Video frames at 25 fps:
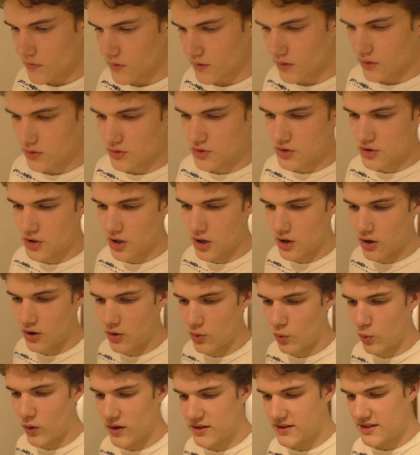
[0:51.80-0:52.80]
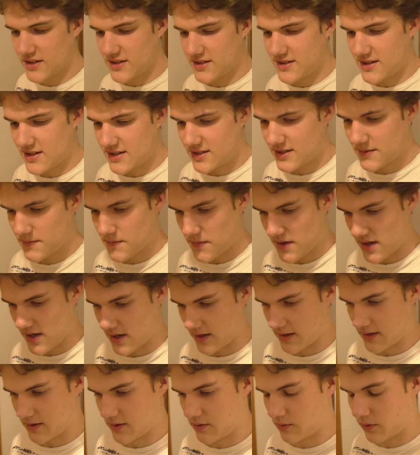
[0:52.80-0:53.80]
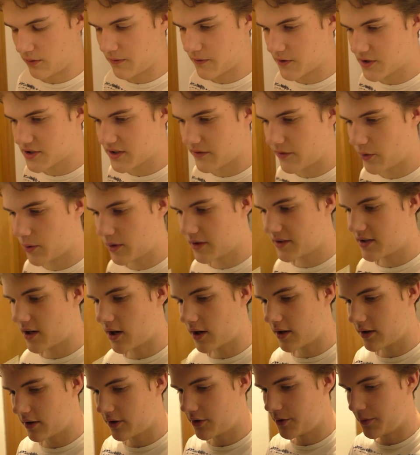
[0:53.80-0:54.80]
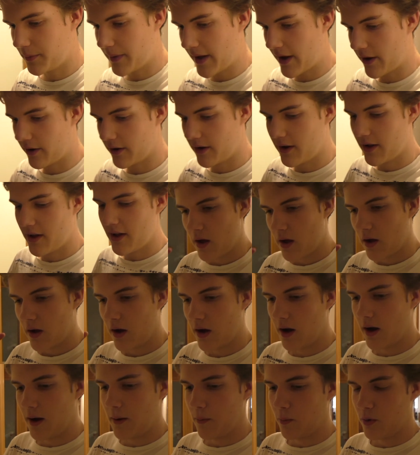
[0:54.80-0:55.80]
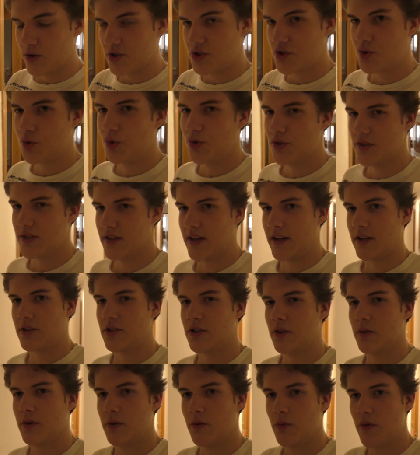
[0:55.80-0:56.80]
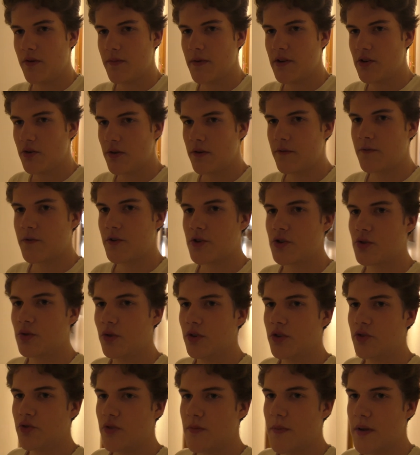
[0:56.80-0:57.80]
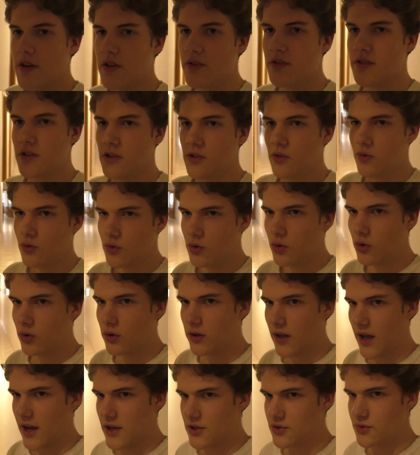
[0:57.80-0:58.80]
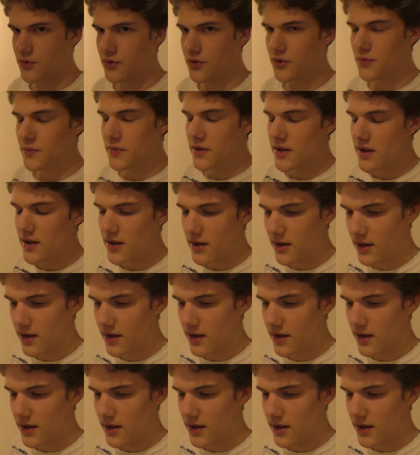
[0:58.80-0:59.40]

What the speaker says: So what does this mean? Well, first off I want to talk a little about what school's like. So what we've been doing for schools, we've been using Google Classroom.